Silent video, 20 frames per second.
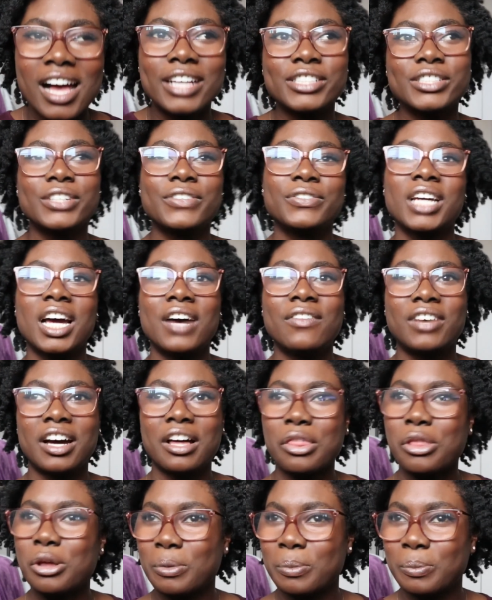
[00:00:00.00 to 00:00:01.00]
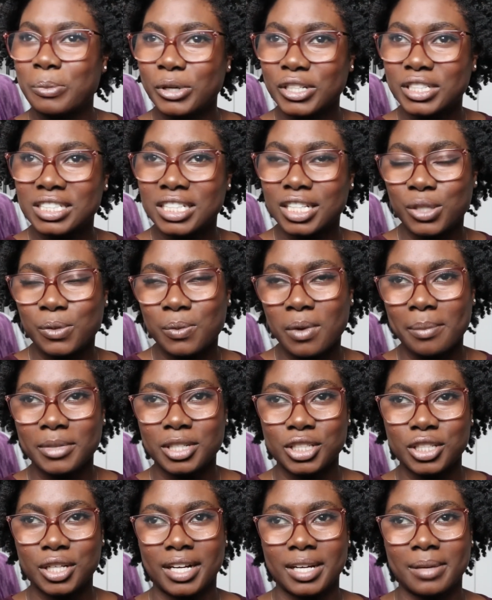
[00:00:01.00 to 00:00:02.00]
So if you have other books that you want me
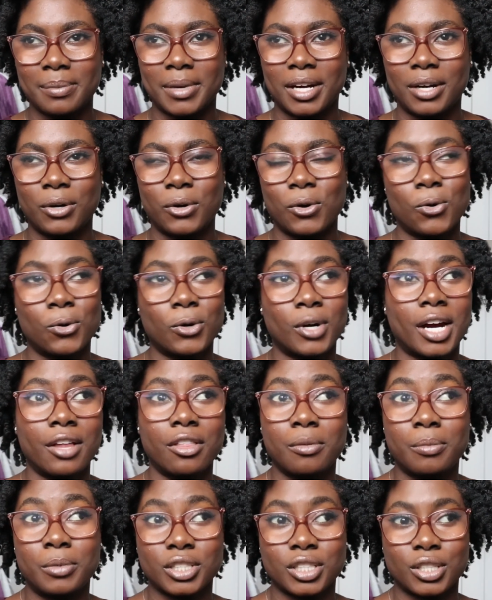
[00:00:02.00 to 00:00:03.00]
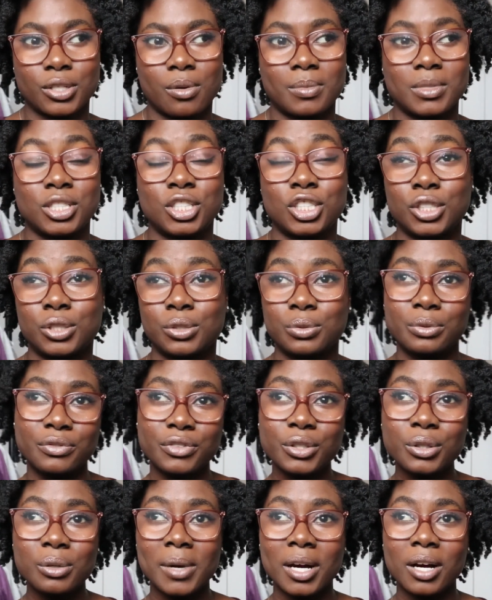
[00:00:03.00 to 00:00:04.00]
to talk about, or other books that you want me to do a
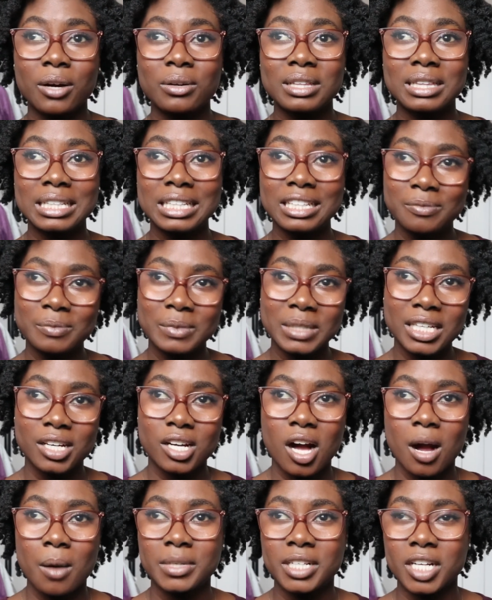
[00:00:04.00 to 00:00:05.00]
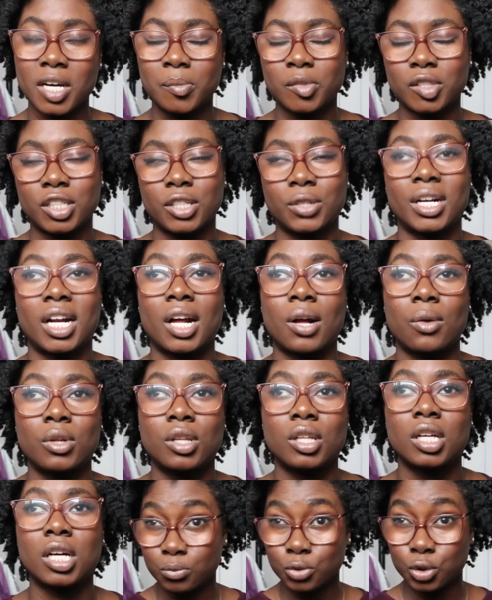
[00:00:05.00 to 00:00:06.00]
review about, leave me a comment down below and I
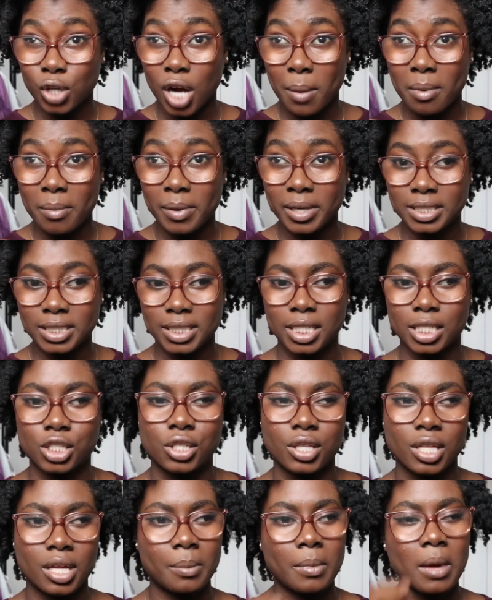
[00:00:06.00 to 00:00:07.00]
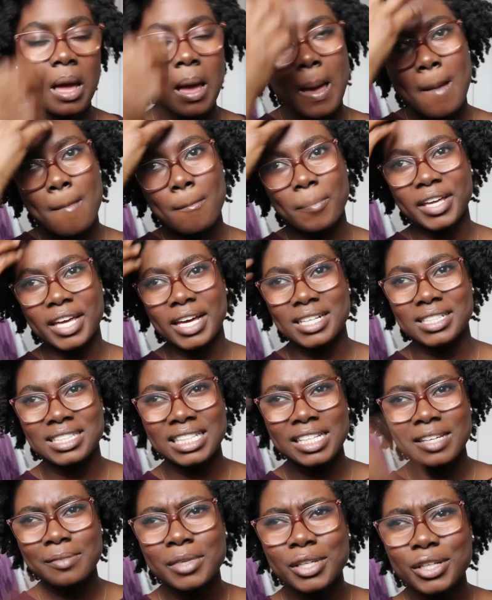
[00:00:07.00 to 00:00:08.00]
will try my best to get to them. But yes,
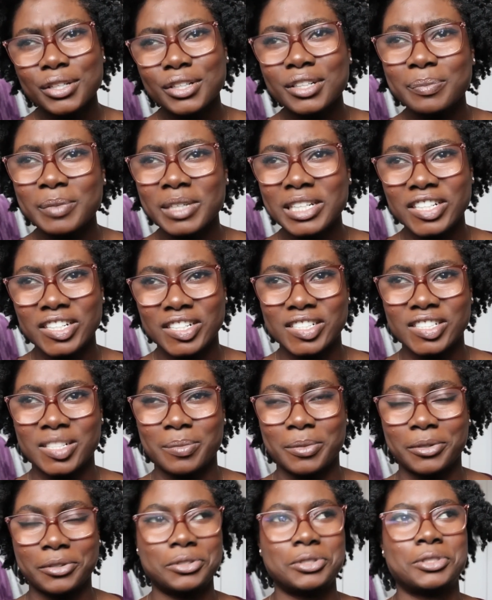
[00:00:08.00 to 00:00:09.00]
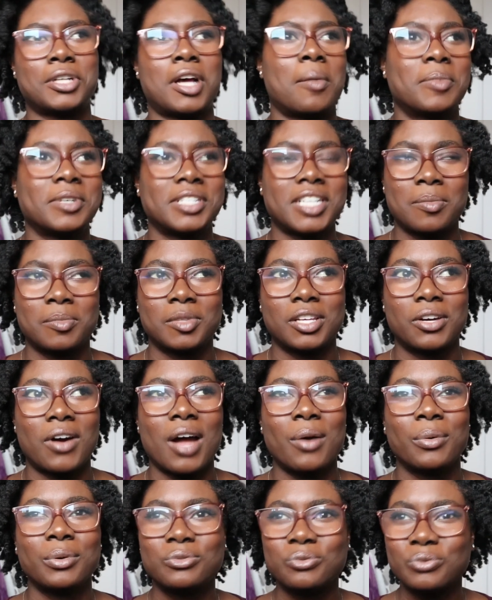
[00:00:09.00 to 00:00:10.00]
leave me your opinions about this topic down below.
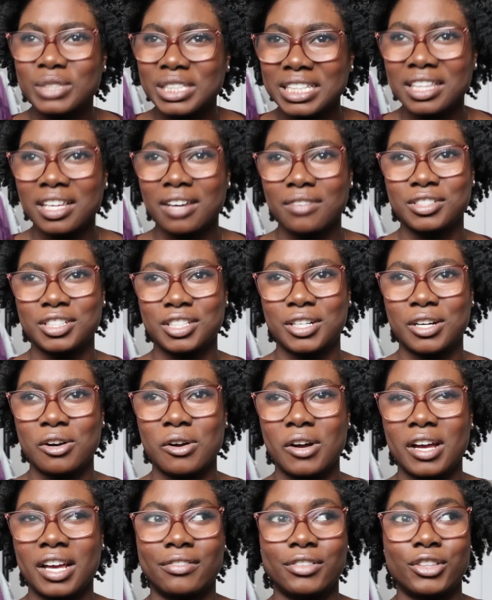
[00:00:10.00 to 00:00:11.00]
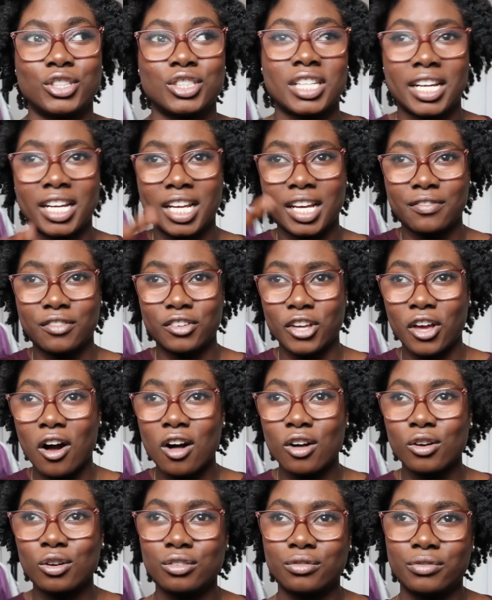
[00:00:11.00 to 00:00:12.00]
I would really love to know if there's any of
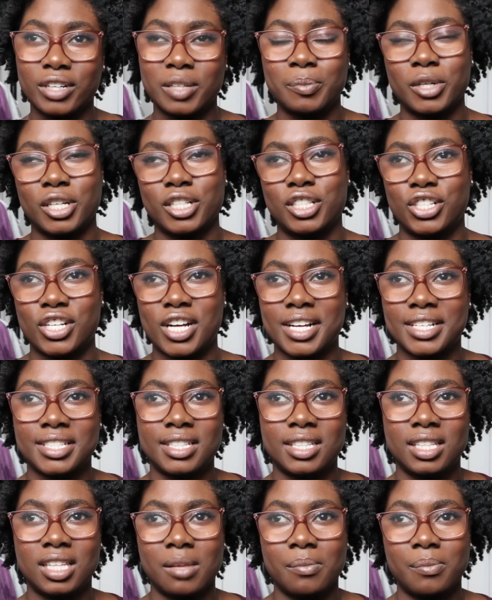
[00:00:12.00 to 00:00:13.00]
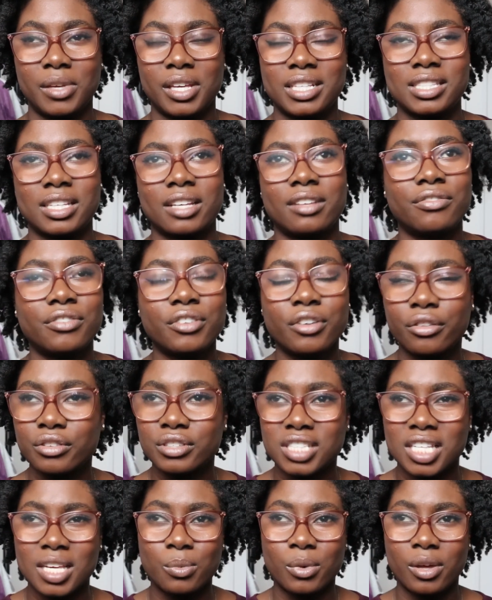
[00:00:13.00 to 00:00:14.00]
y'all who've read Percy Jackson and Olympians and feel the
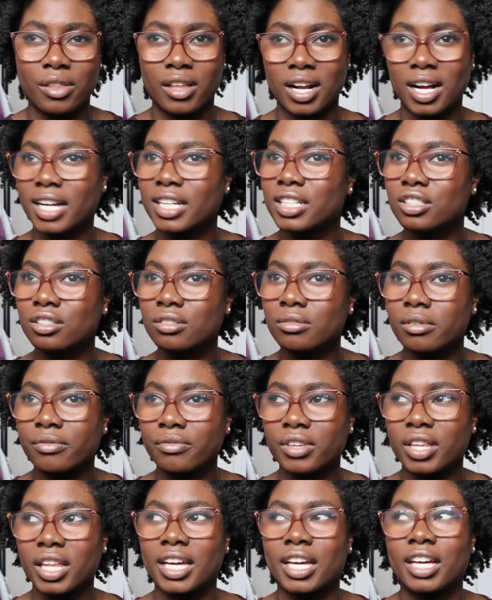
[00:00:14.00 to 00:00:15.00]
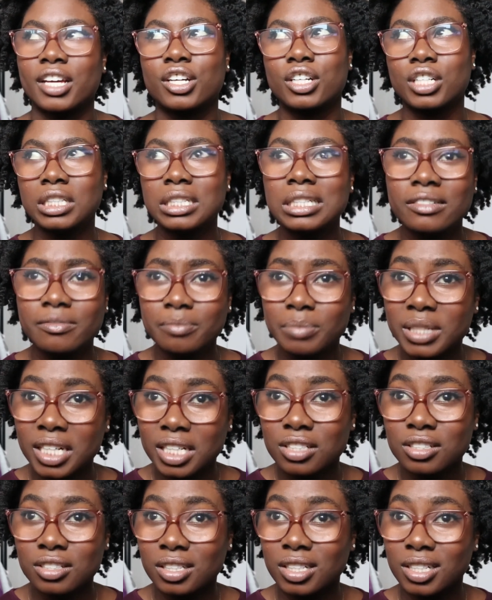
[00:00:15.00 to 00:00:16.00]
same way that I do and feel like it could have been
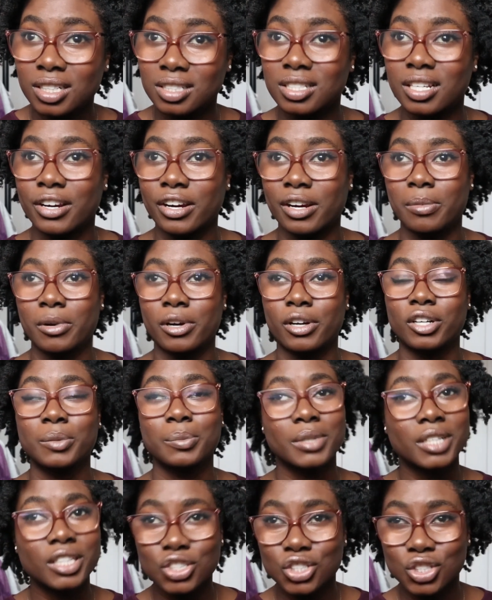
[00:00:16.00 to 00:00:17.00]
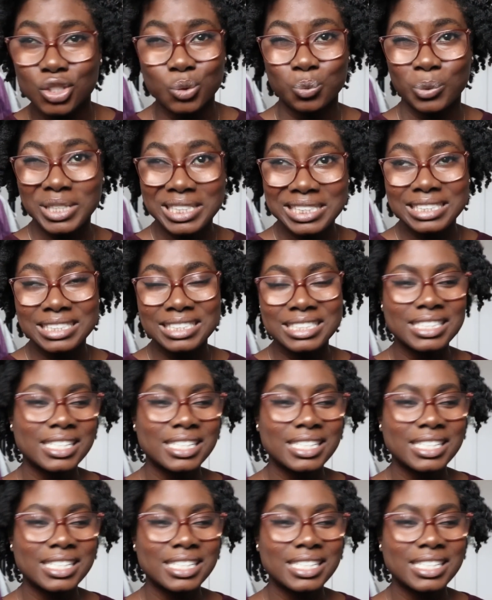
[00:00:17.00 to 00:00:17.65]
as good as Harry Potter, but it just wasn't.